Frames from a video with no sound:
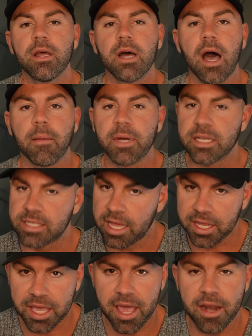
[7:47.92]
I'm going to say
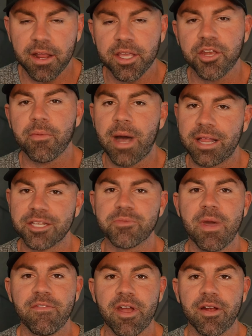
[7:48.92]
it again, your mileage
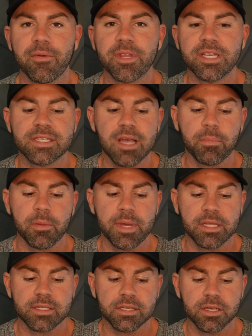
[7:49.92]
may vary with these
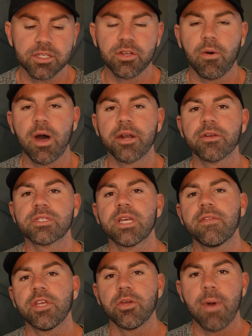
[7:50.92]
supplements, so
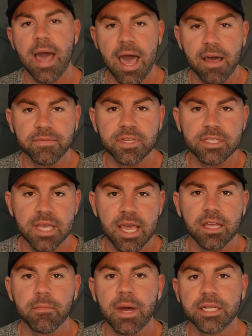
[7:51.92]
understand that you have to
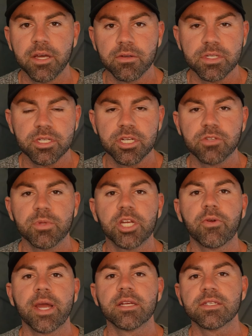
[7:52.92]
take my dosages with a
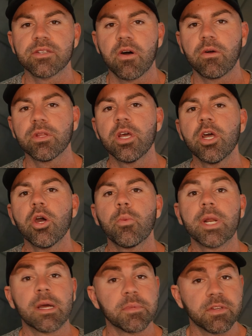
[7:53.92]
grain of salt.
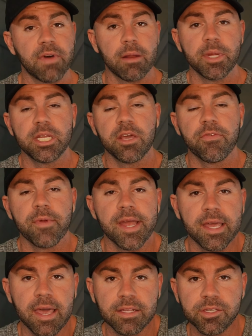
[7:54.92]
When it comes to vitamin D3
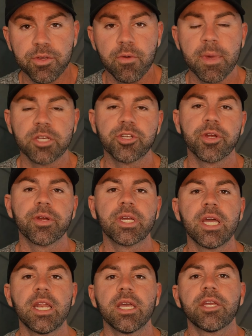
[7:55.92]
and K2, make sure you're
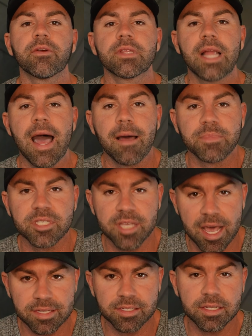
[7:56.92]
getting your labs
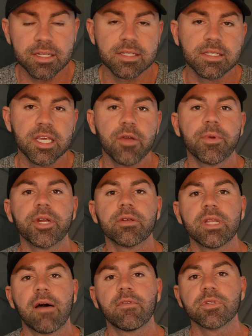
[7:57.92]
tested to see where your
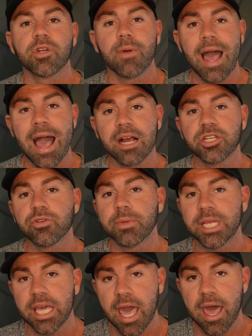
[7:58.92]
levels are
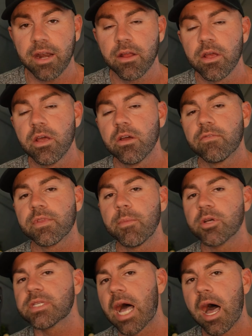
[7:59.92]
actually at for the
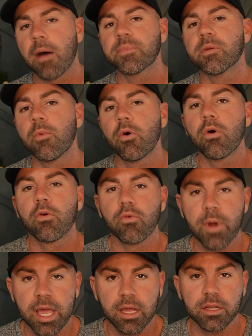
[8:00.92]
most optimal
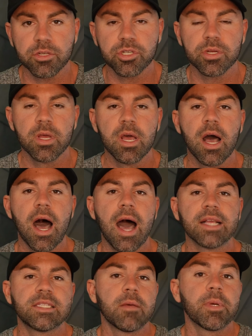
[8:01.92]
range.
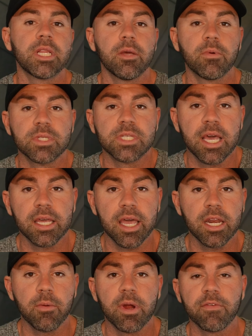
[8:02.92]
I typically will take
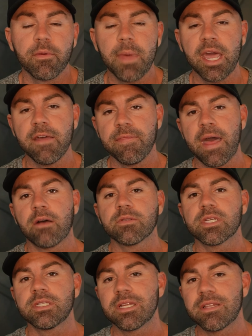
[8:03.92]
anywhere from 8,000 to